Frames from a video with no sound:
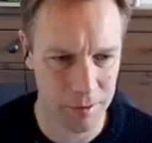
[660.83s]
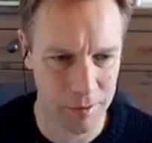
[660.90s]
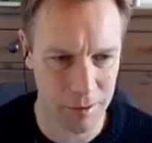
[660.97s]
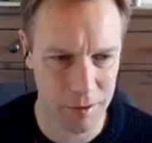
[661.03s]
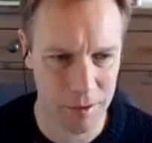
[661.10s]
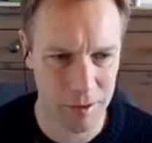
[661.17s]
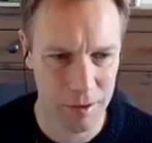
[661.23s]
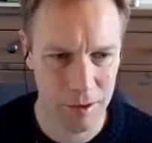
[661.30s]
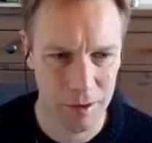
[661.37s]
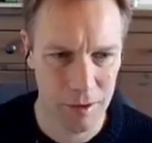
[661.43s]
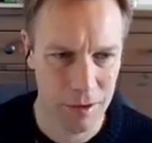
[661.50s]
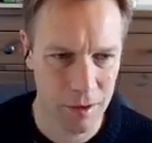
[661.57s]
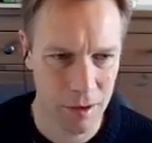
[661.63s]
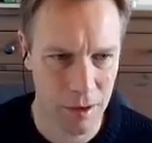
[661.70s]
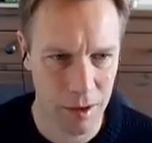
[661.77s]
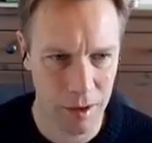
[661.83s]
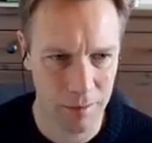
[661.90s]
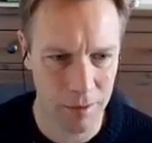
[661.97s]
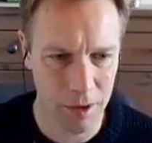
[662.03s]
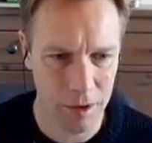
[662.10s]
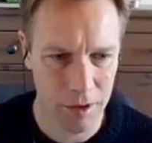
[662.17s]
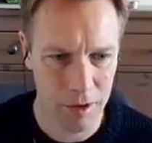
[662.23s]
mode.
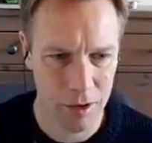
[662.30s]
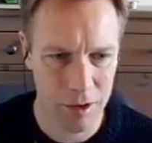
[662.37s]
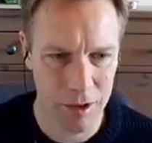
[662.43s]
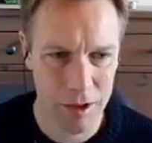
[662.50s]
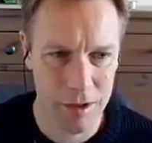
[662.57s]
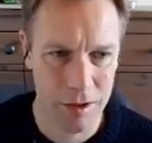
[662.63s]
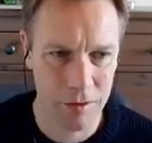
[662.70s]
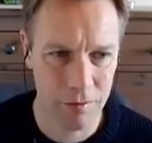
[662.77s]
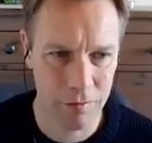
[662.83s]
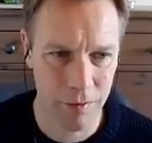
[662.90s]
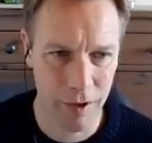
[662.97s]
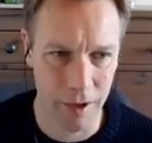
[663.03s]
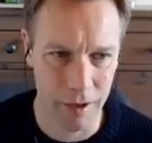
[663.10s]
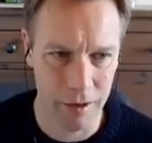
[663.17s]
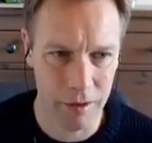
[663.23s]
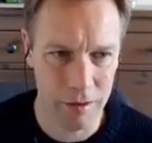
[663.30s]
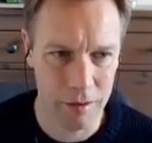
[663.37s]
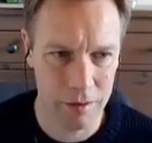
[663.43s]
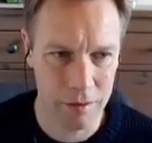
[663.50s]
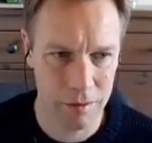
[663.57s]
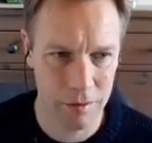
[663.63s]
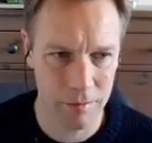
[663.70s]
Um, the tests still fail,
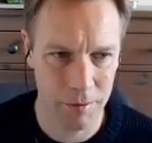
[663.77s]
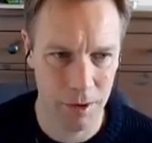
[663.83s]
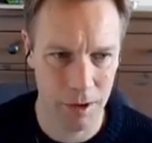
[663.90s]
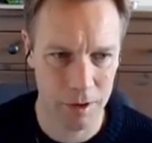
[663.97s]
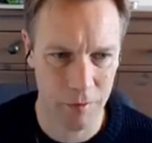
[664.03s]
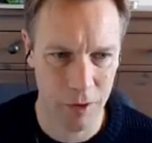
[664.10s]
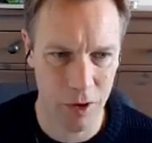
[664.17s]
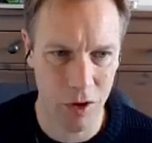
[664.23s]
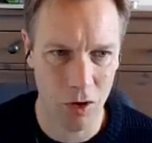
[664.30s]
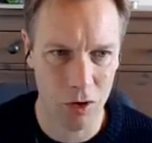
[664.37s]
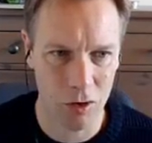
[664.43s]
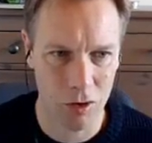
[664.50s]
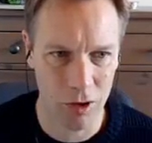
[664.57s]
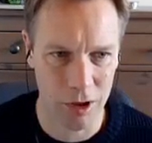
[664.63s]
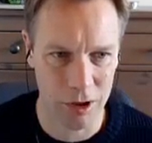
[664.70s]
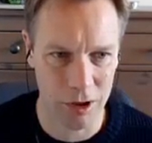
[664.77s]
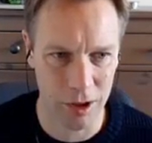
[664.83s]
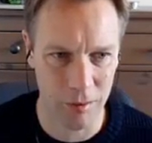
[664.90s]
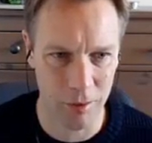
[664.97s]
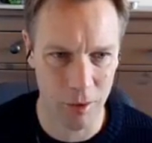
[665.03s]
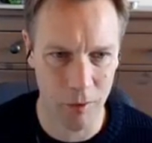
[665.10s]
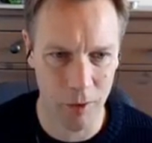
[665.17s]
but we're not crashing
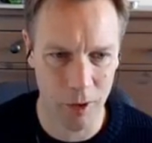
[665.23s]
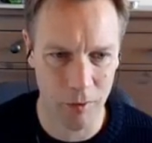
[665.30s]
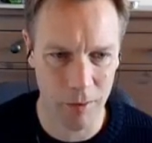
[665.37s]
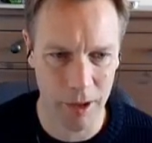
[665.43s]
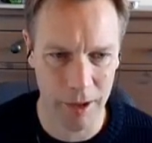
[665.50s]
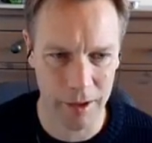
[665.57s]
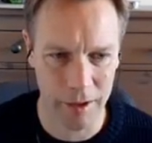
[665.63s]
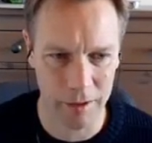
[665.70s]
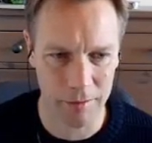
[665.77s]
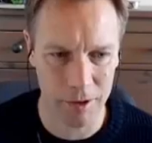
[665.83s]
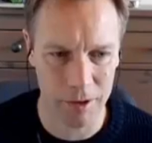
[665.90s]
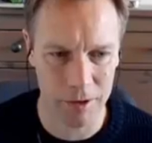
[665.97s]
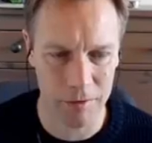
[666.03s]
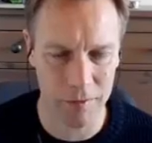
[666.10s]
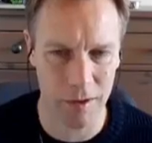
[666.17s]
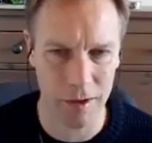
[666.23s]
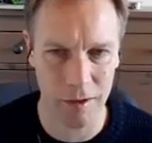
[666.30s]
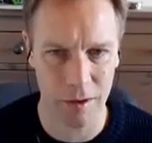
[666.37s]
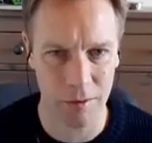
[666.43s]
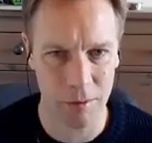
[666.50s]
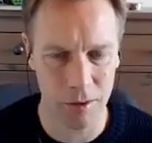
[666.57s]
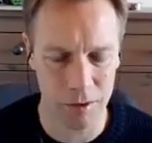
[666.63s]
anymore and we're not panicking because of that
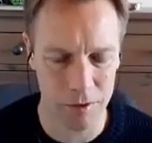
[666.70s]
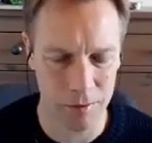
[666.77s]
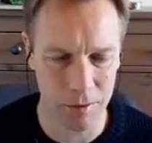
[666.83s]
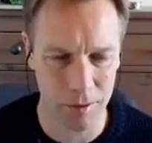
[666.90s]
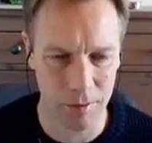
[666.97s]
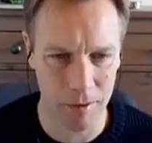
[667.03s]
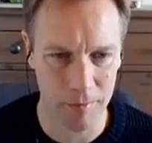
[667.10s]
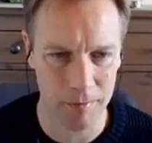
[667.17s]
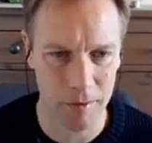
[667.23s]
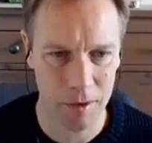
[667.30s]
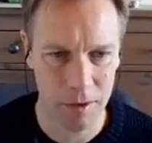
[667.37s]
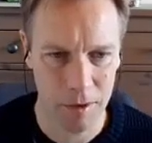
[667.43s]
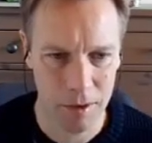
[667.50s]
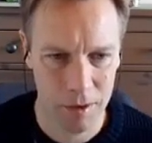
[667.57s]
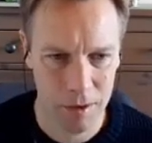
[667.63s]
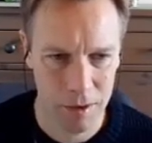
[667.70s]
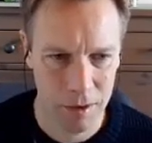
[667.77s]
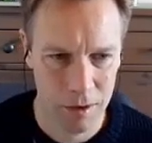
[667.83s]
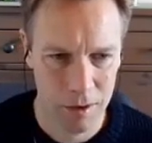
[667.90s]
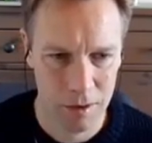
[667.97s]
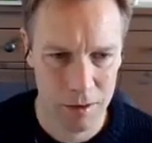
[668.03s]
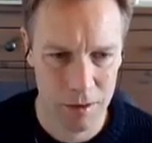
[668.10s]
null pointer problem.
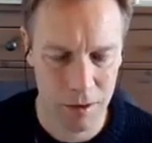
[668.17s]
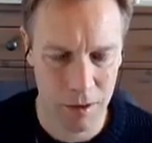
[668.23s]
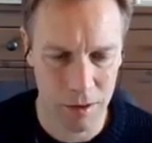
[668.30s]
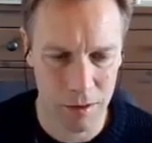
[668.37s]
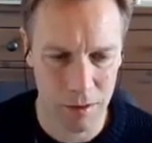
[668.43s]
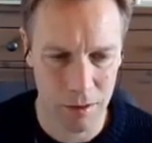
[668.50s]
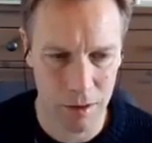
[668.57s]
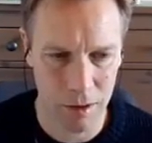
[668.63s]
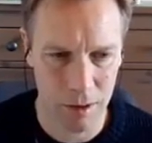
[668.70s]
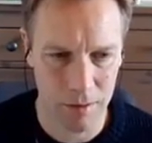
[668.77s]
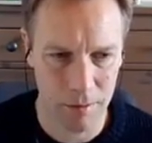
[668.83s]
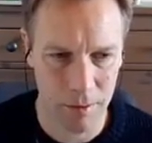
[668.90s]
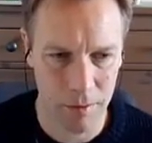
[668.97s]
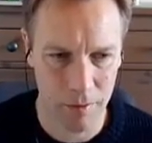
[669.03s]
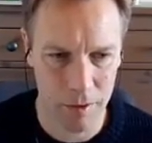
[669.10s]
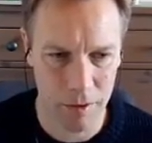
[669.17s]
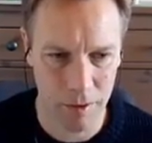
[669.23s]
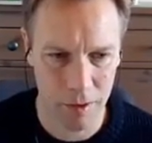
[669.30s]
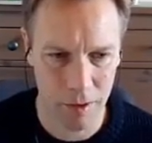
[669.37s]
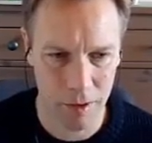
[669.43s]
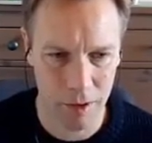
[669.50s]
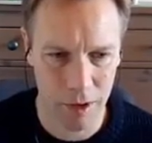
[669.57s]
So um, we're
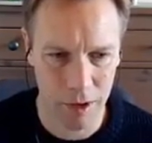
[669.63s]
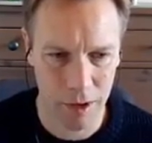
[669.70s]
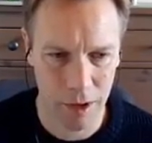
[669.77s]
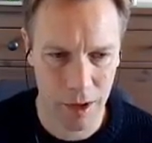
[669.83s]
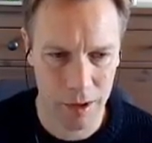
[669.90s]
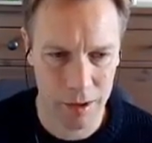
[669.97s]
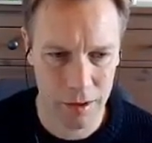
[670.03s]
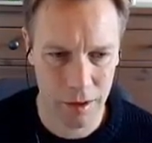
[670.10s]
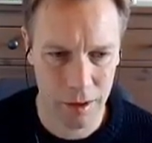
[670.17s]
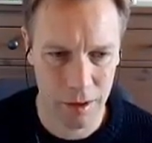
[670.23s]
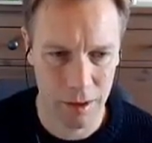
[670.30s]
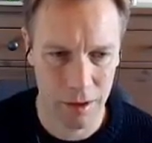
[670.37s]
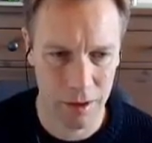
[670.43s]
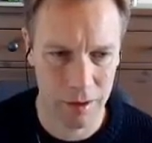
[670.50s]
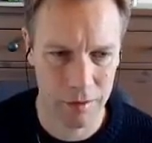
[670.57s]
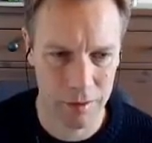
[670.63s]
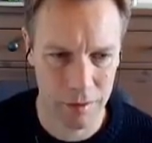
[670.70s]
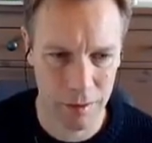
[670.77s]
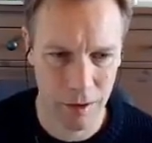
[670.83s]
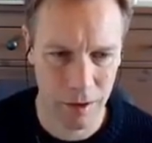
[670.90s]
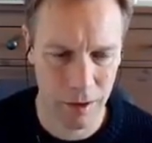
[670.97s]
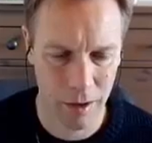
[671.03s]
doing okay. And uh, like,
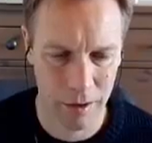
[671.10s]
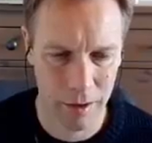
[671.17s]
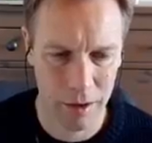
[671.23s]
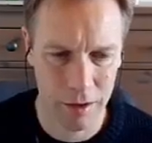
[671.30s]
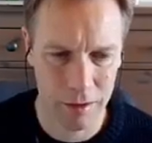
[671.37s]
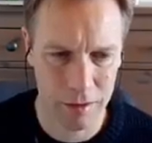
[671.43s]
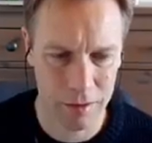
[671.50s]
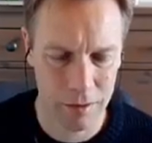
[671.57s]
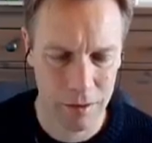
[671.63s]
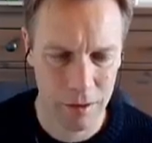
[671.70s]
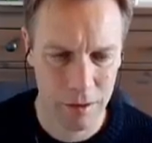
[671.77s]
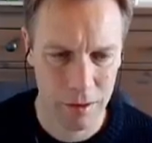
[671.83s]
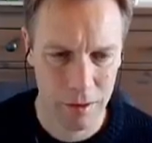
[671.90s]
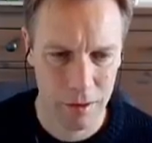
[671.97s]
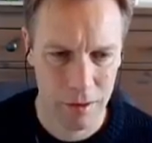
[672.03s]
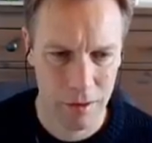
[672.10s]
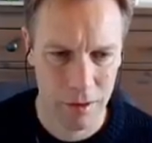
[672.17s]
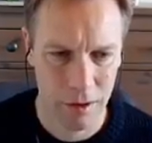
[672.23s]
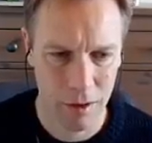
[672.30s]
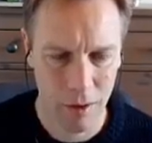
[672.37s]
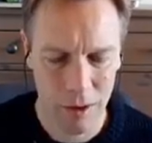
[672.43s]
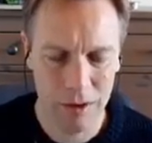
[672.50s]
I, I think
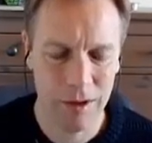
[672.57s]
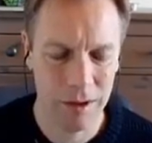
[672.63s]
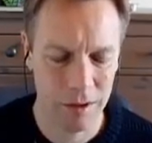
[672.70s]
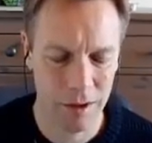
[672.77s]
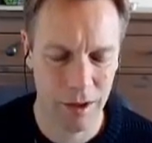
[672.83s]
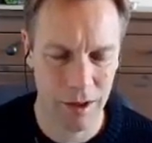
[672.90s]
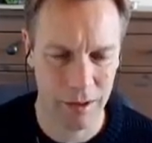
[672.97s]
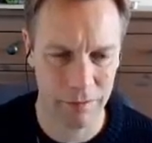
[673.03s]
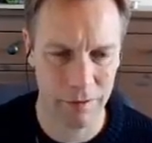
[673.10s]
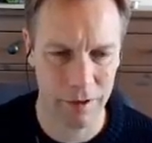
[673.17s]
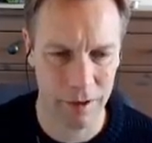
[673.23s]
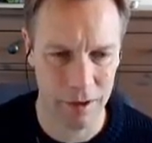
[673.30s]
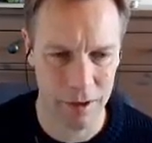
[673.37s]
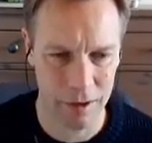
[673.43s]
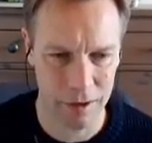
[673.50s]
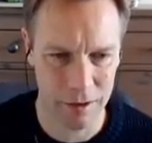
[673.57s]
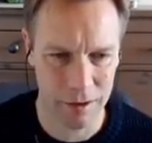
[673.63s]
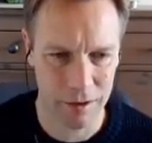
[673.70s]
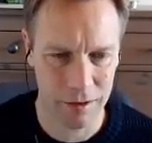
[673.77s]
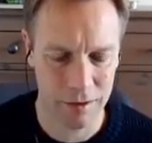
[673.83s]
a question that I have here is,